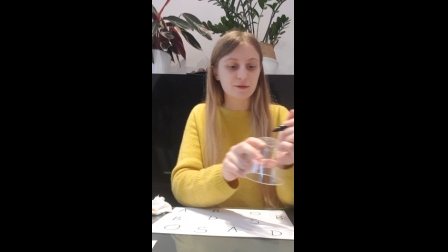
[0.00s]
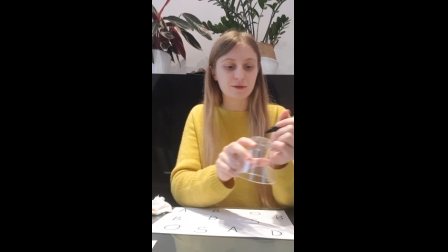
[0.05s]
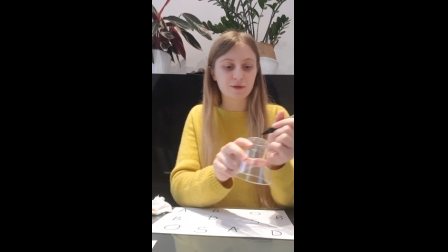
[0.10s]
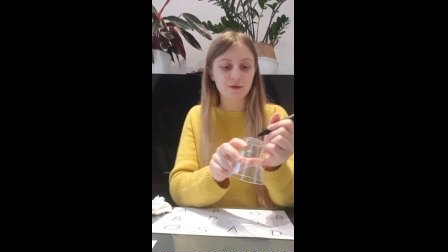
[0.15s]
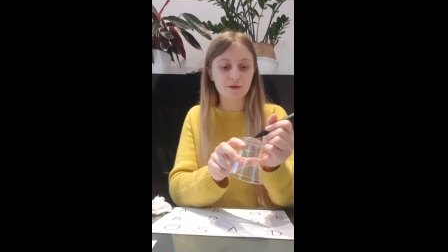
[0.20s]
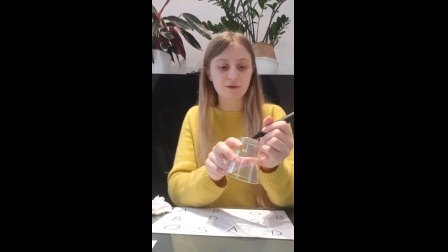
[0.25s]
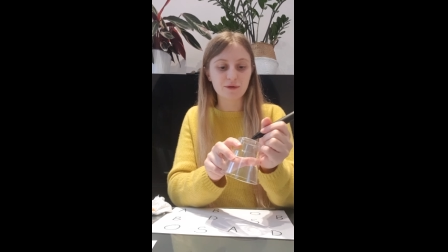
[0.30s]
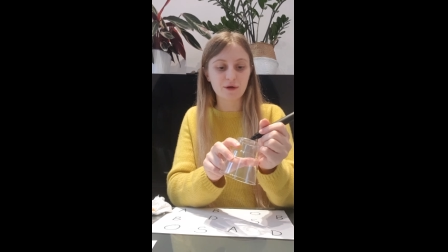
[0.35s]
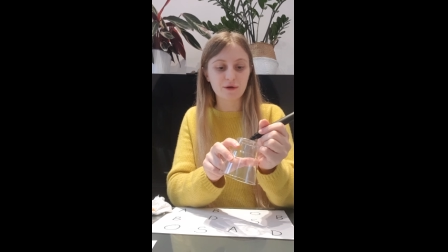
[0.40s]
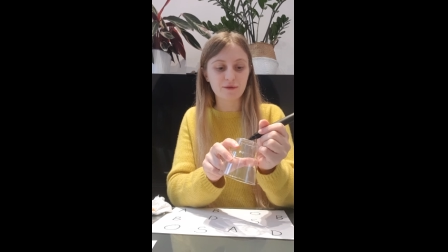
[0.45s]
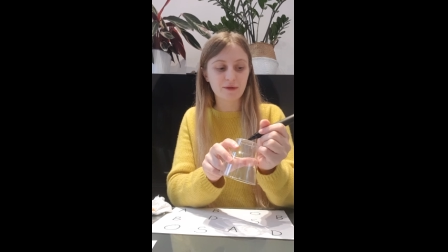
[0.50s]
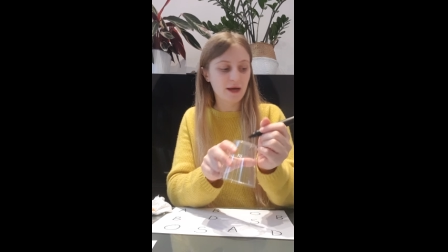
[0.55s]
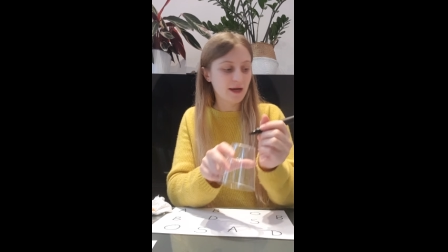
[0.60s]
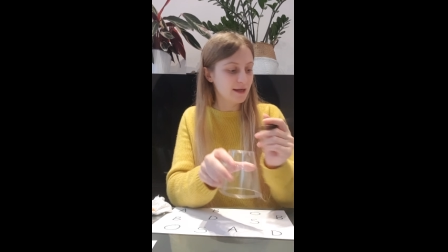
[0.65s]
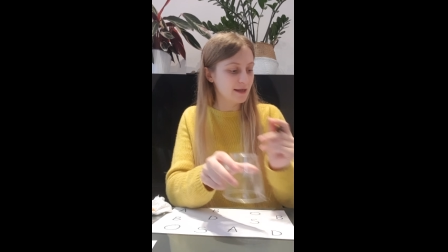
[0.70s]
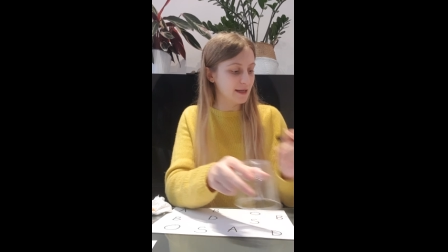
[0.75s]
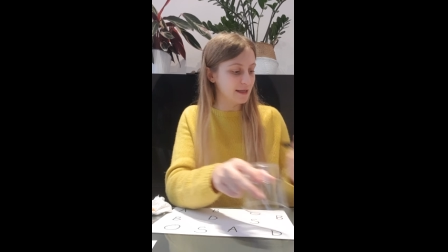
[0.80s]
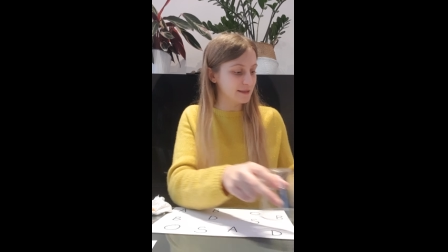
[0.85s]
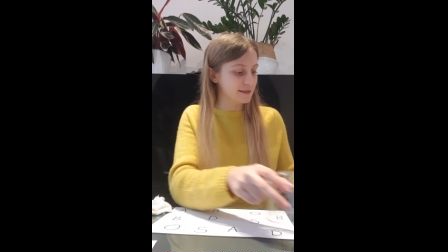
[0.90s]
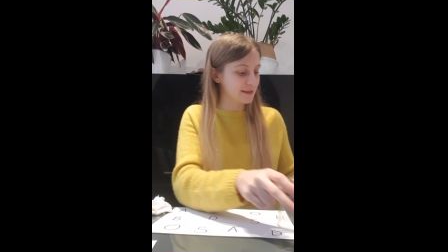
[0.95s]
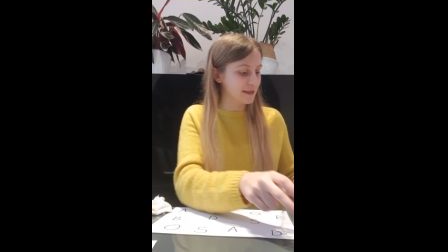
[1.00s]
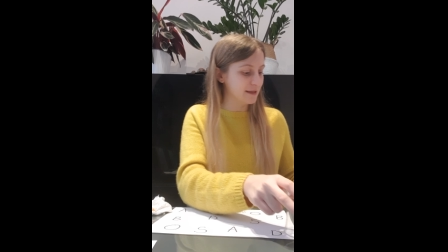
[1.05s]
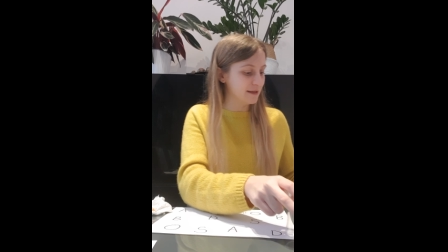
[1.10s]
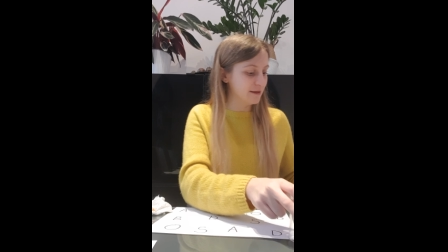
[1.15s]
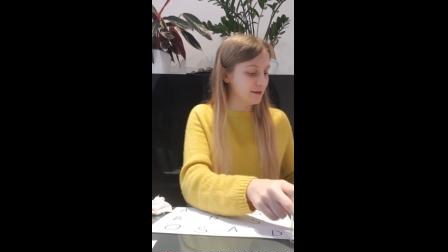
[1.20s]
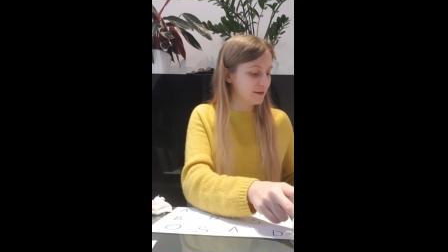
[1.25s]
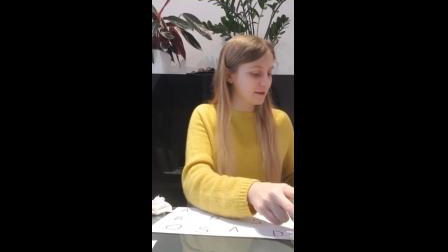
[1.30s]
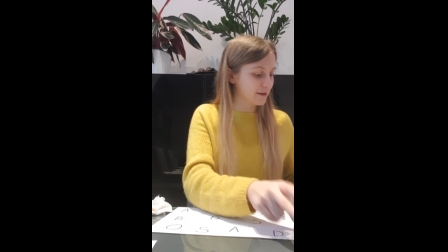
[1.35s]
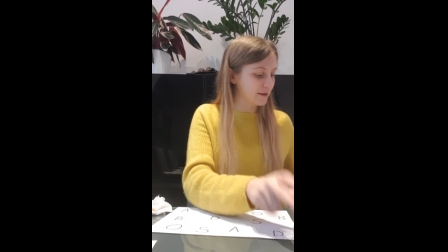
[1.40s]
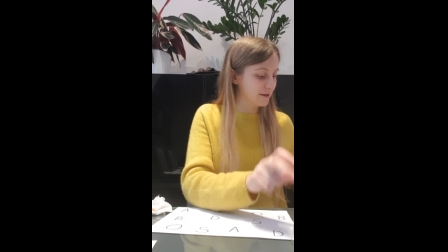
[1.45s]
do you know that letter?
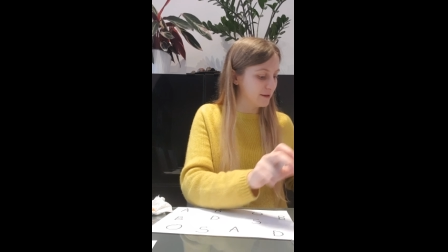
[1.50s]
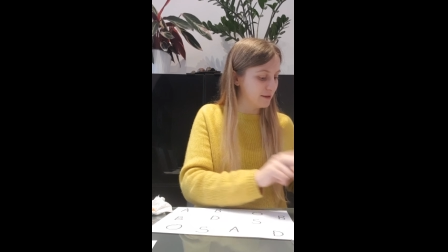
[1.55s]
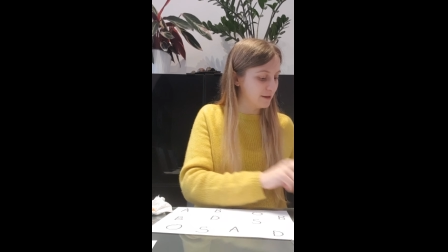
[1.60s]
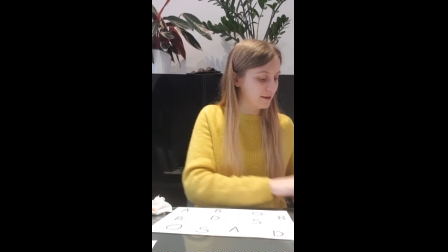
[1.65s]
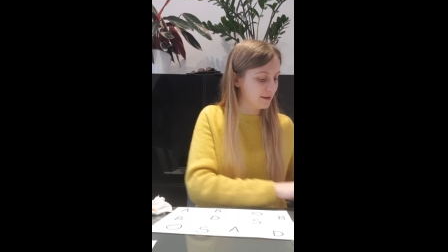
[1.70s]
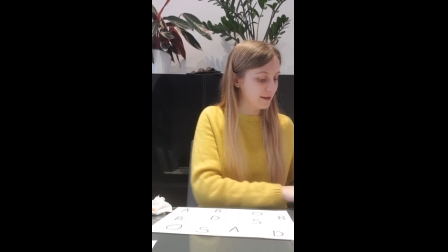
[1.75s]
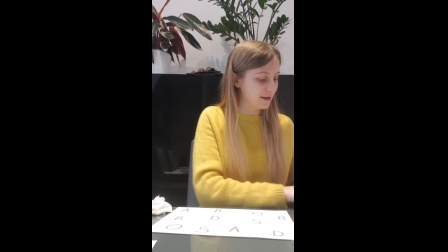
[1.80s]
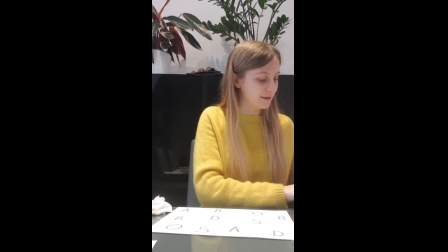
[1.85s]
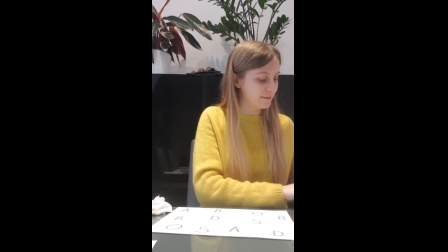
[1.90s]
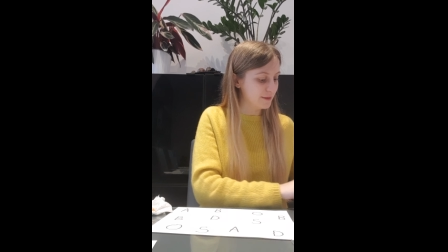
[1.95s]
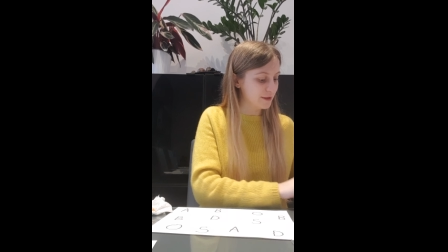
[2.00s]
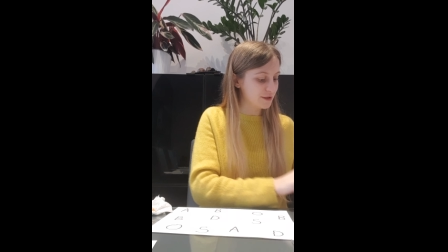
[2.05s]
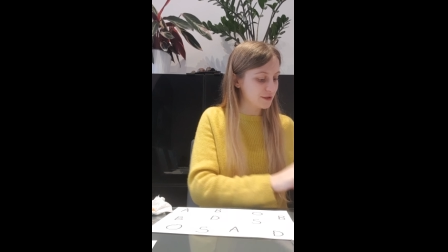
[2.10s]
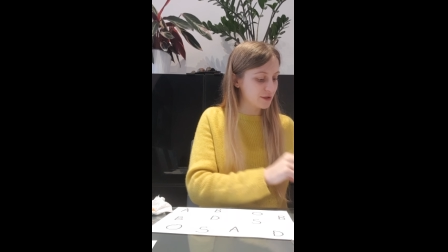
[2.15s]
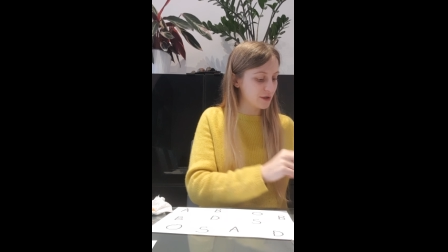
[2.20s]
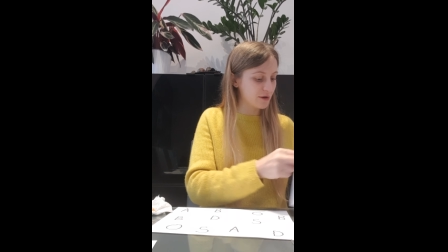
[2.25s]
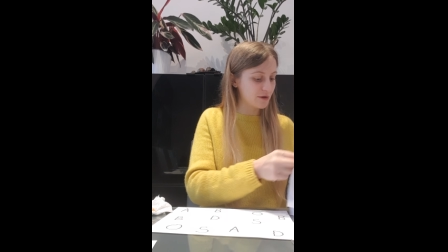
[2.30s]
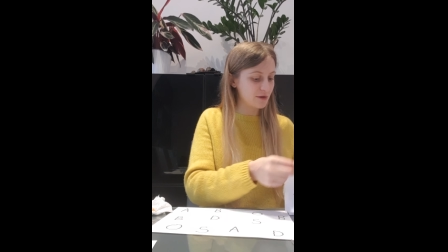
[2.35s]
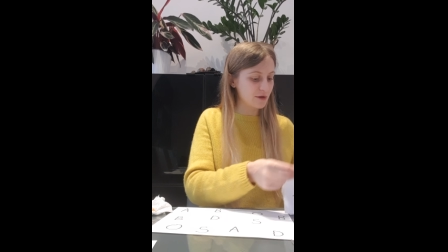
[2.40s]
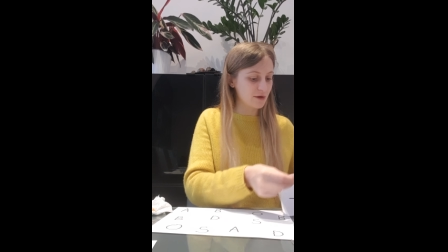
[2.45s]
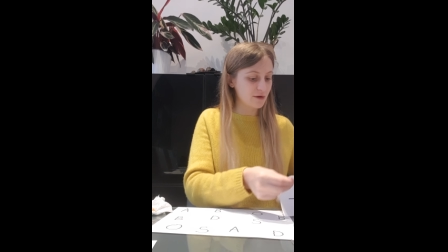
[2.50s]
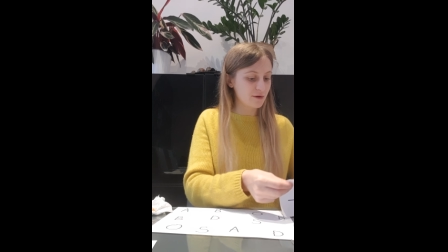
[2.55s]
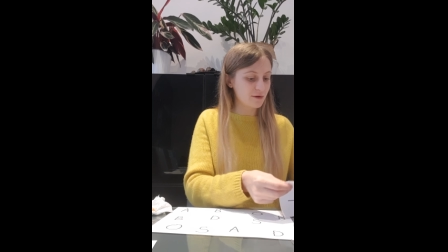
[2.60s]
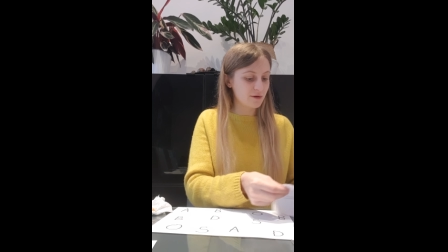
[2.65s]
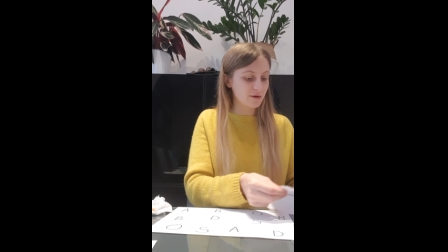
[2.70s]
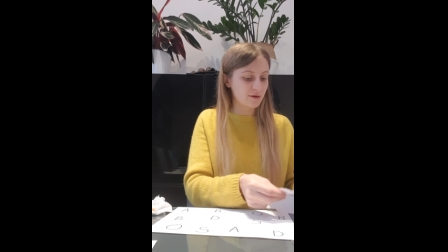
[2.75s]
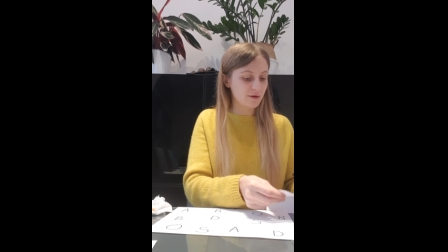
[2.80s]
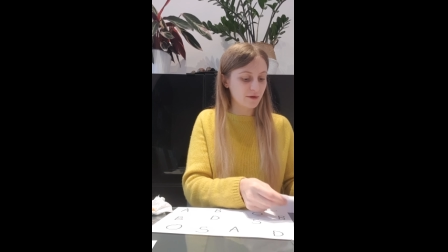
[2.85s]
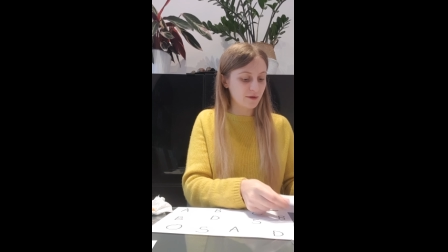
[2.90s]
Look, let me show you.